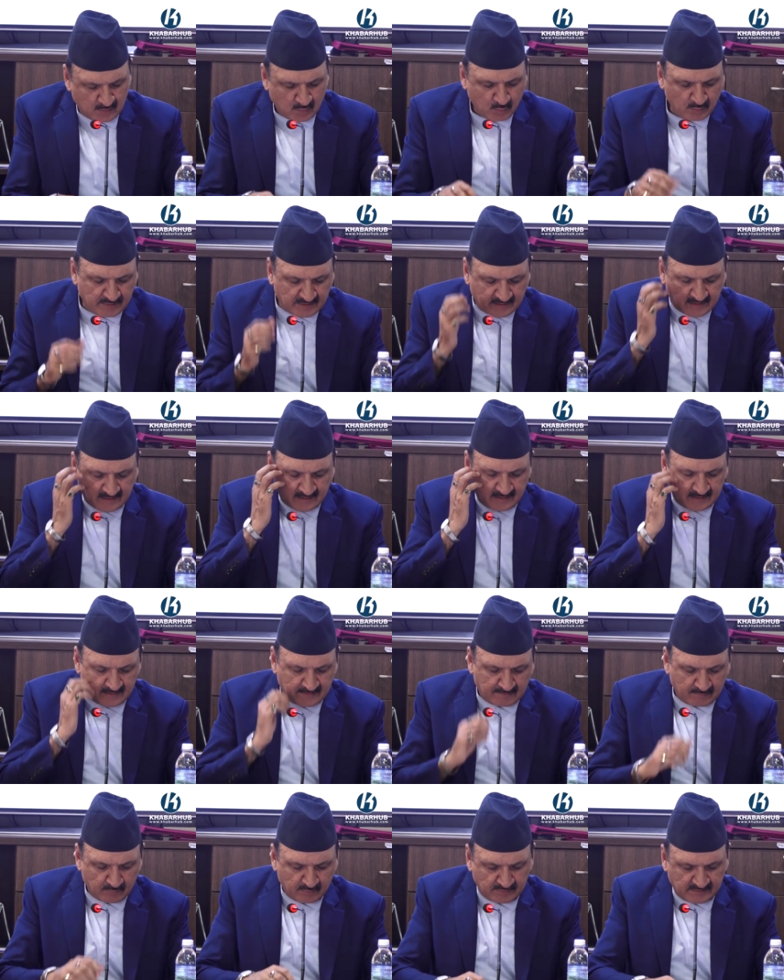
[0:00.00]
We,
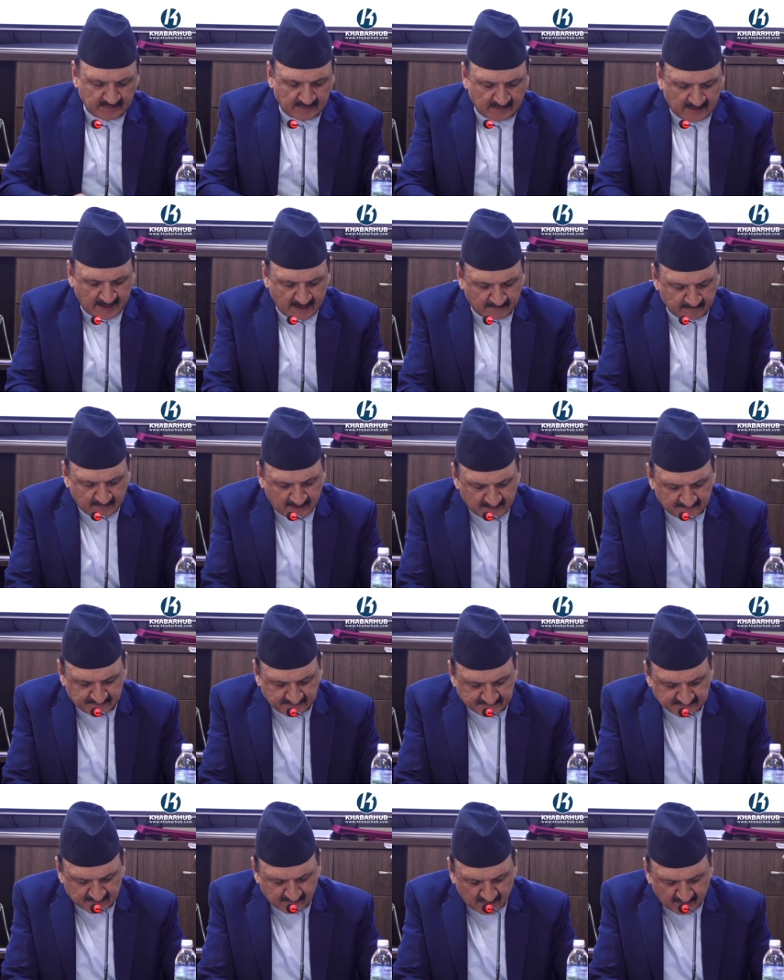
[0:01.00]
we arrived at
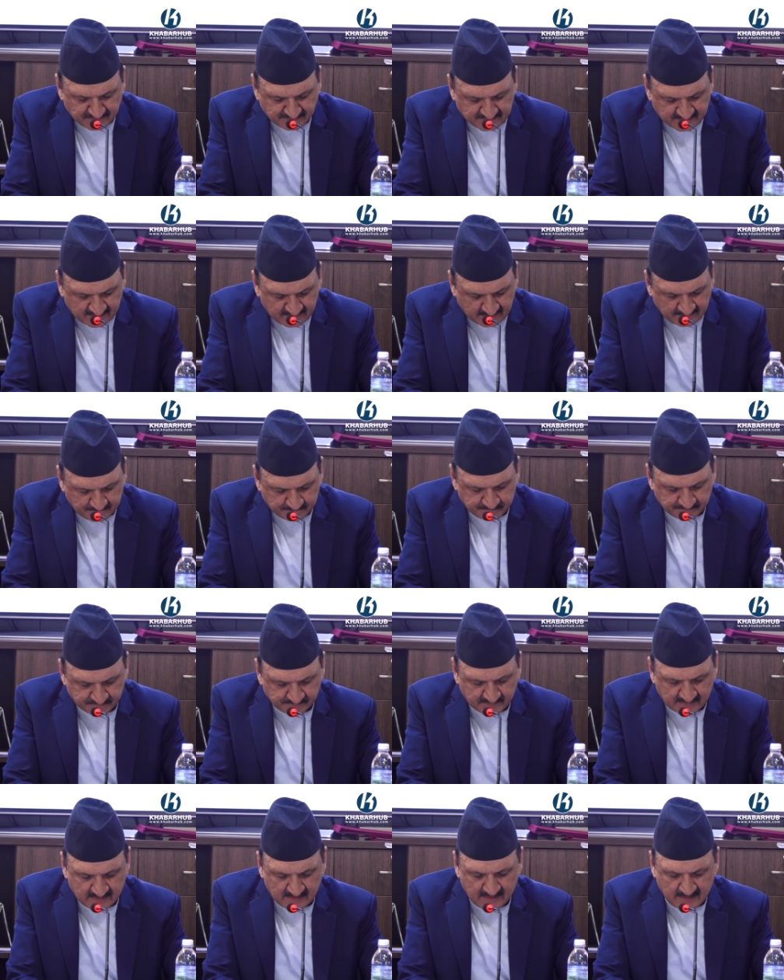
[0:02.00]
this launching
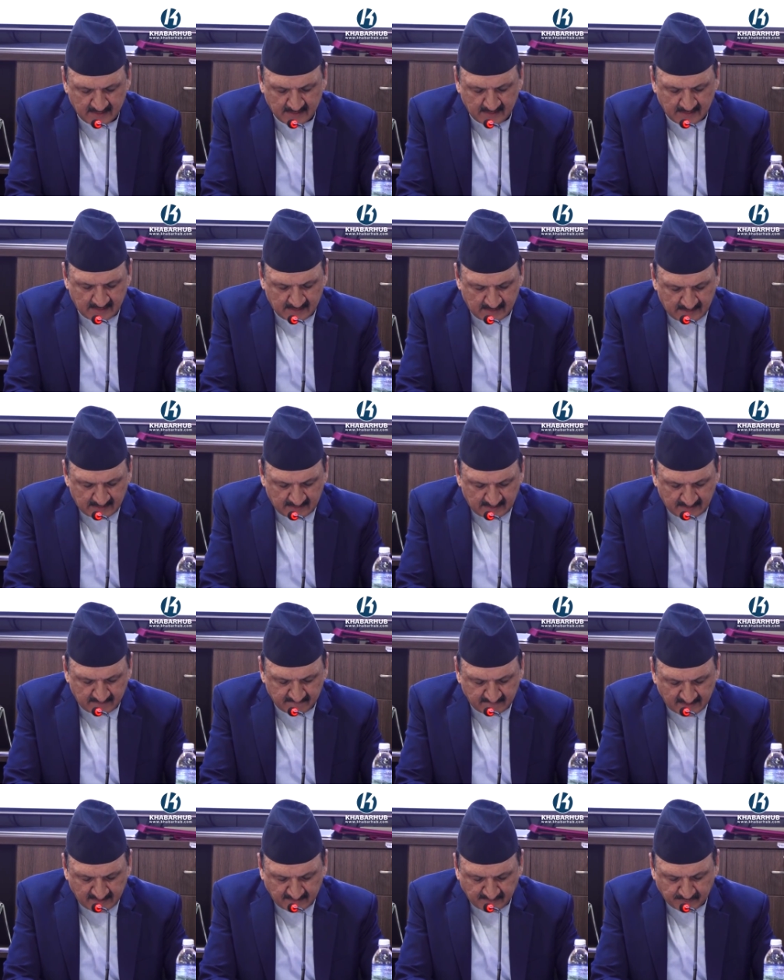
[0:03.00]

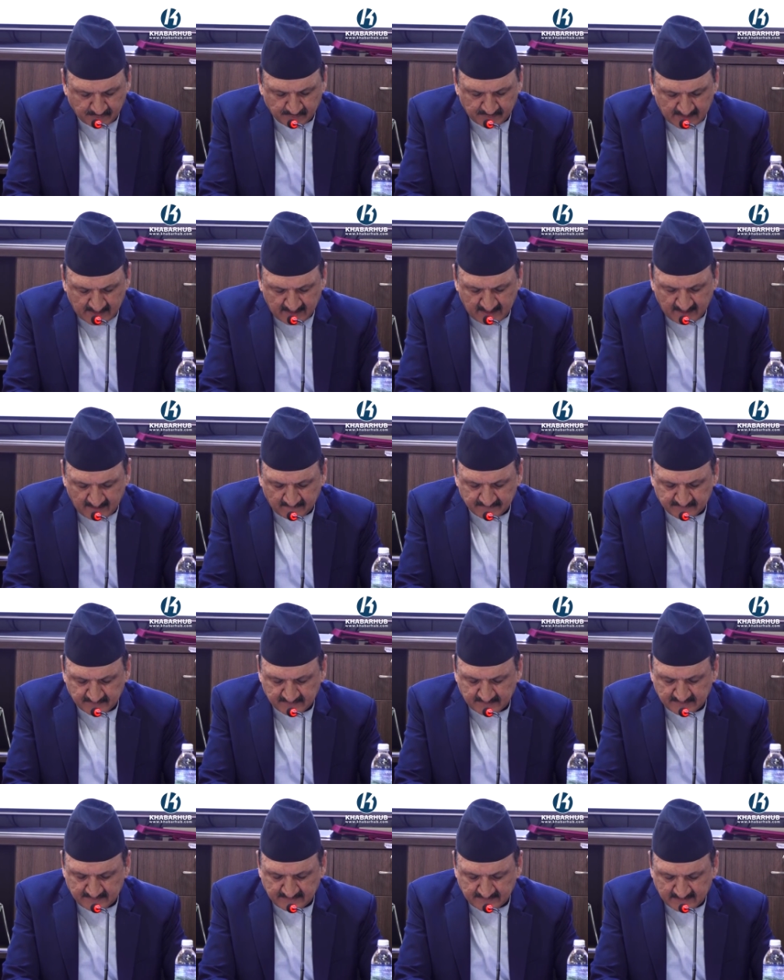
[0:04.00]
event today after
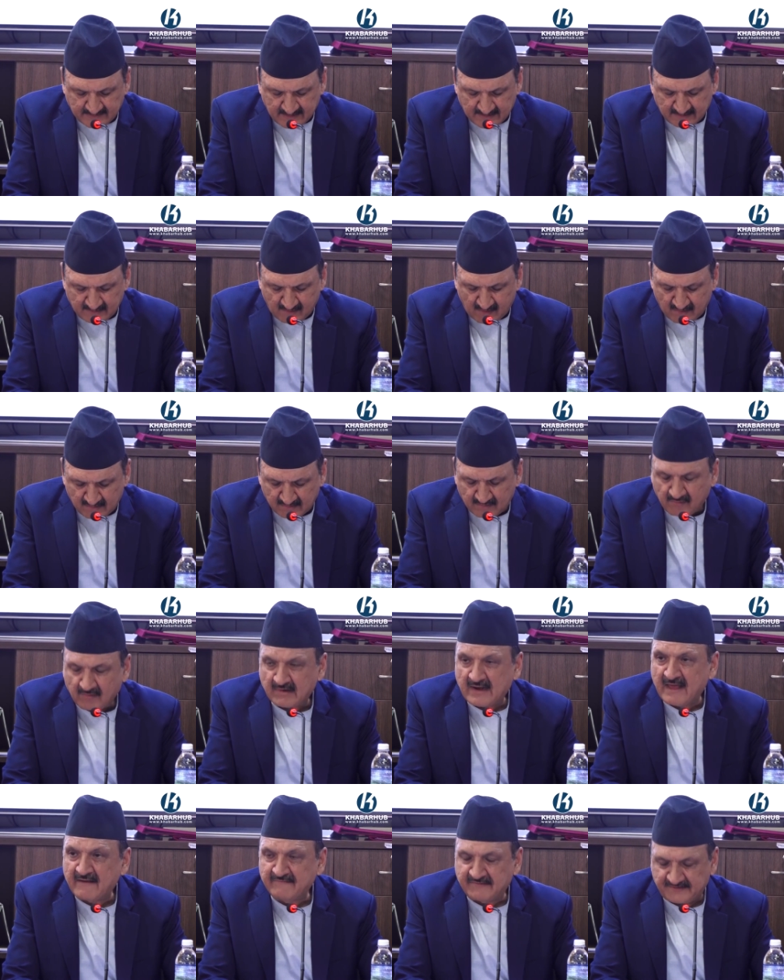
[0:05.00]
a decade-long
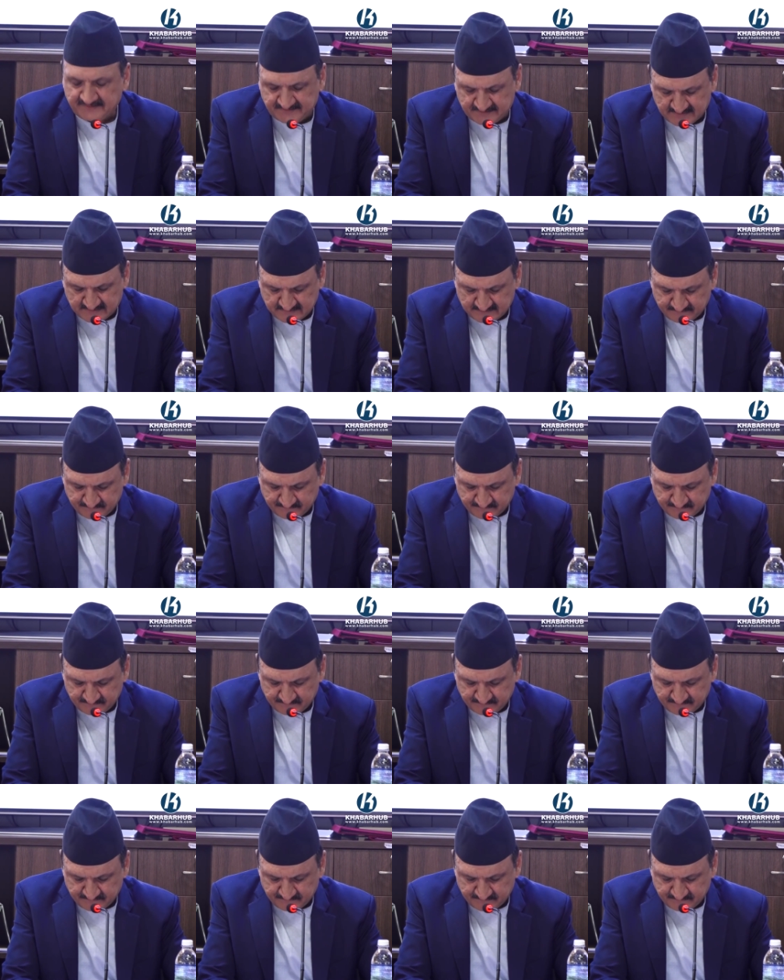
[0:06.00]
collaboration.